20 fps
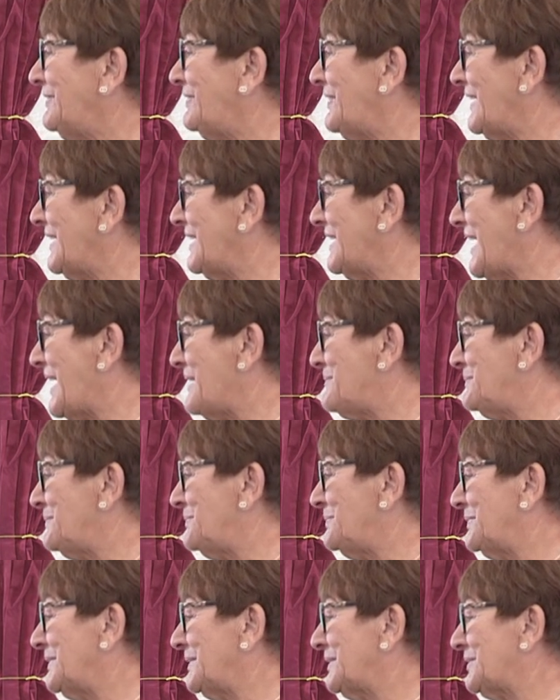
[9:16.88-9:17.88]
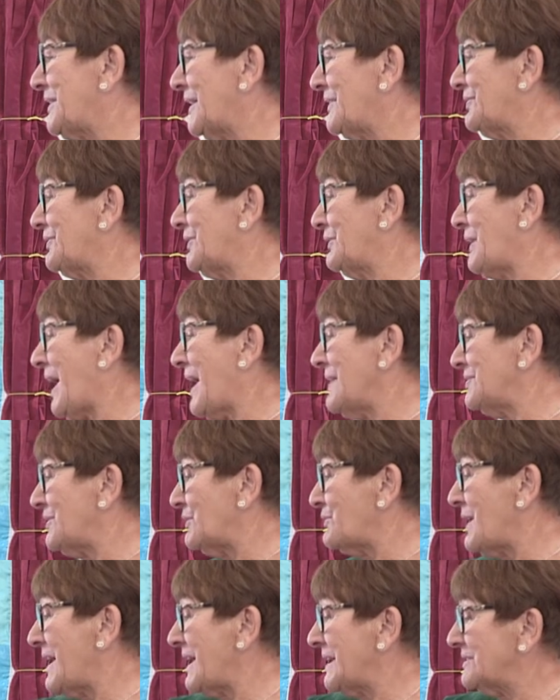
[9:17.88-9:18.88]
And
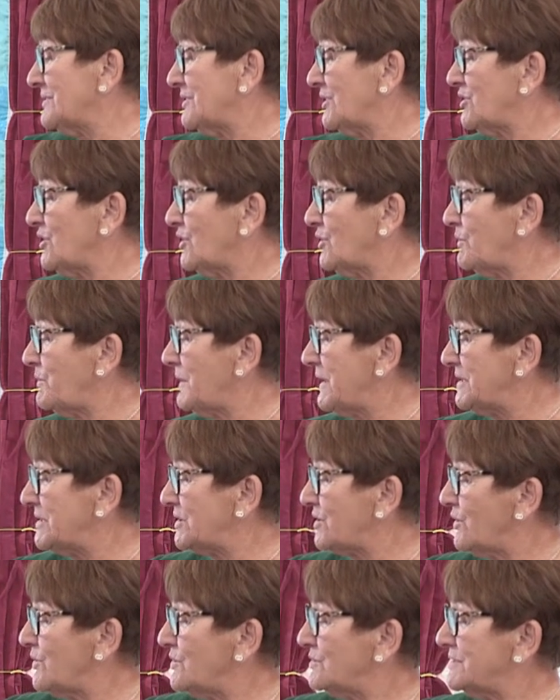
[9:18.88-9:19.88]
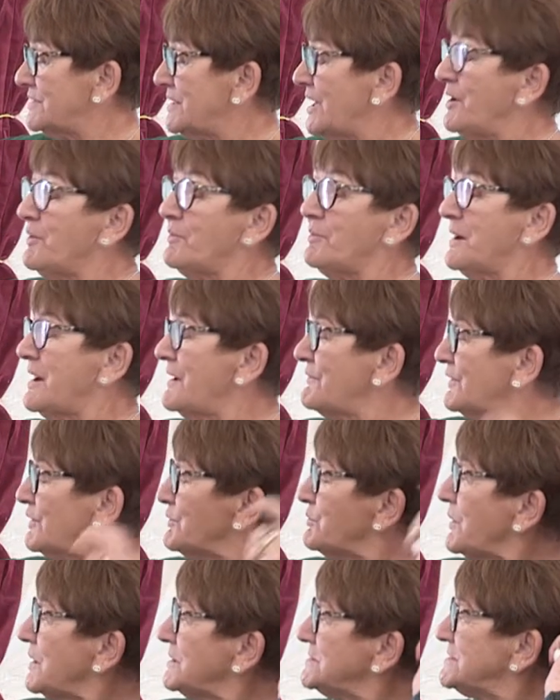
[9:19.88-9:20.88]
the rain, you know, when he'd go, wherever
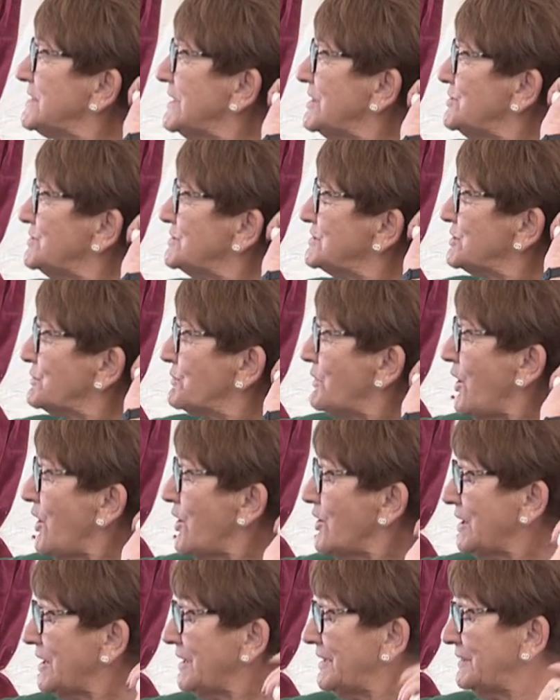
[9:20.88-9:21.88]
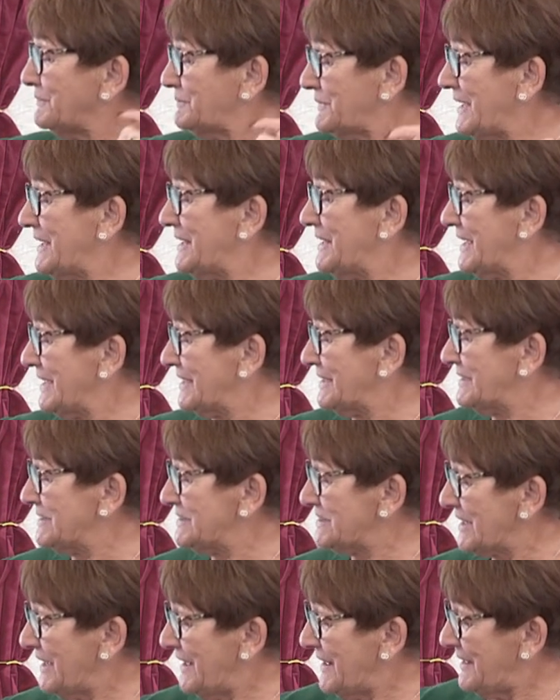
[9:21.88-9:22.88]
it was they used to walk in
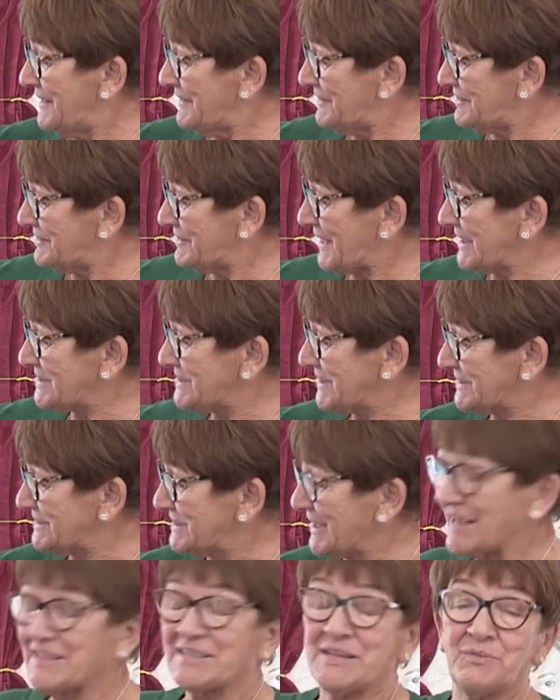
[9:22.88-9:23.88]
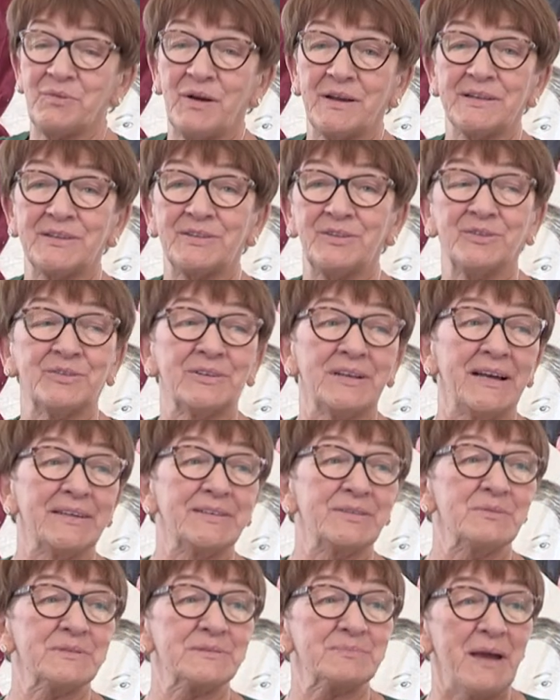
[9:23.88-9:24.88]
England, that's exactly what it looked
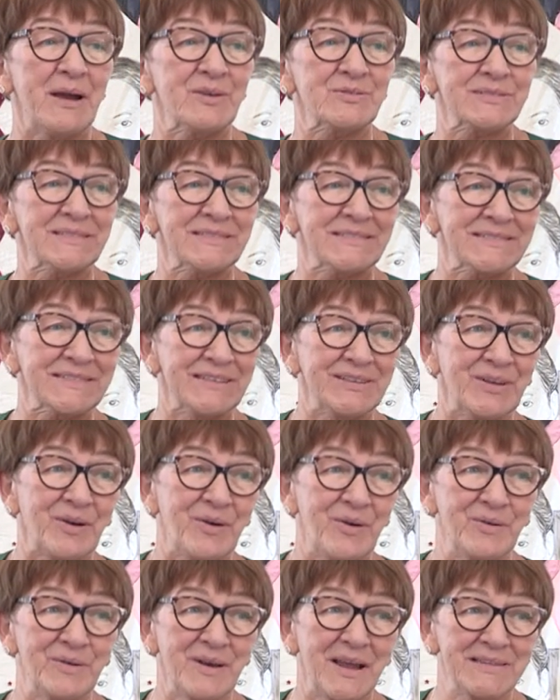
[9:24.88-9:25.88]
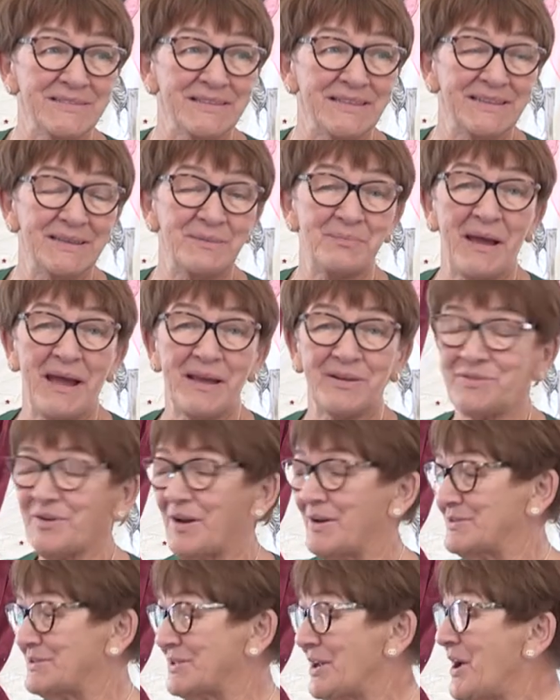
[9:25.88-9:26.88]
like. There was mountains and the whole lot in the
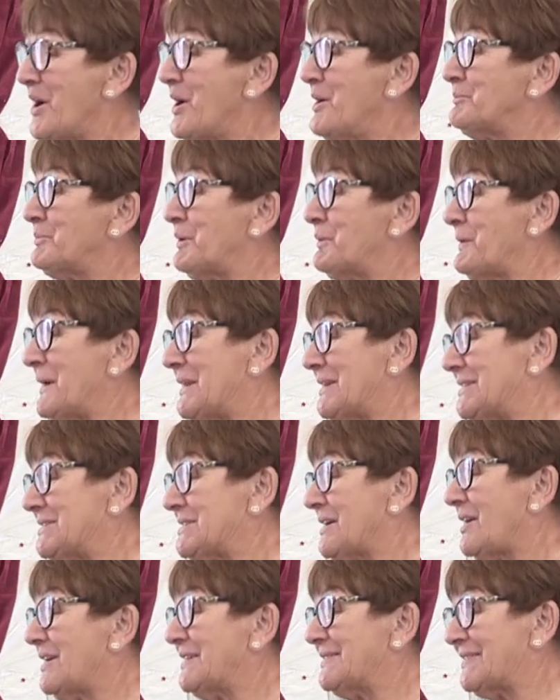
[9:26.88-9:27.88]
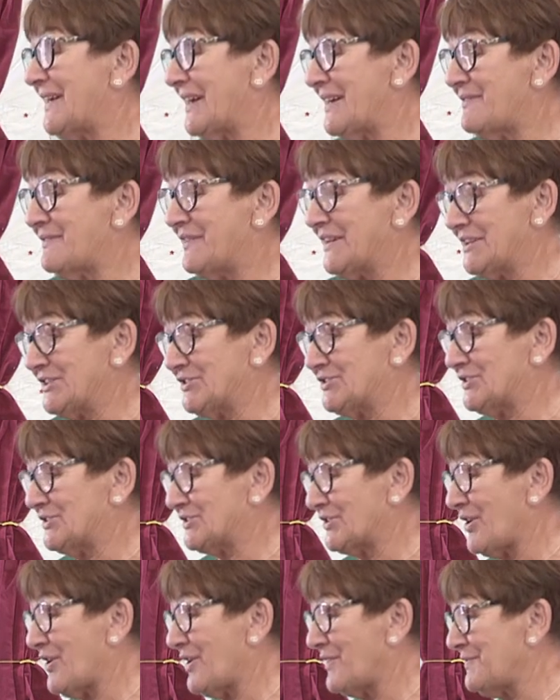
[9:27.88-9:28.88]
background. But when he died, they finished
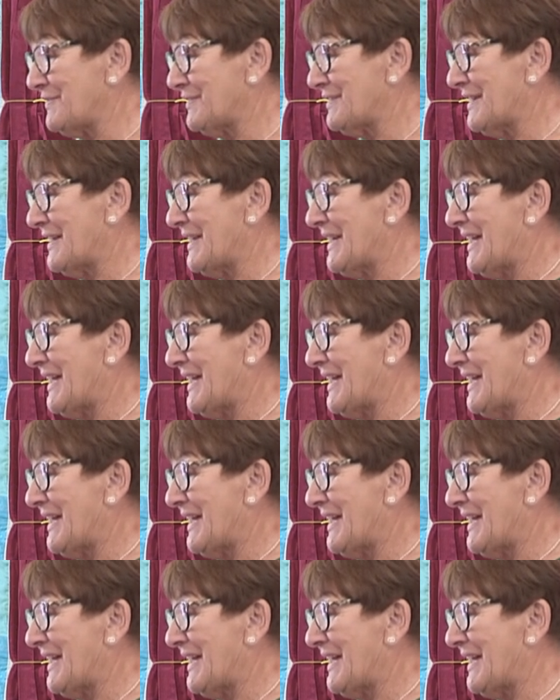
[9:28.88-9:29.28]
it off.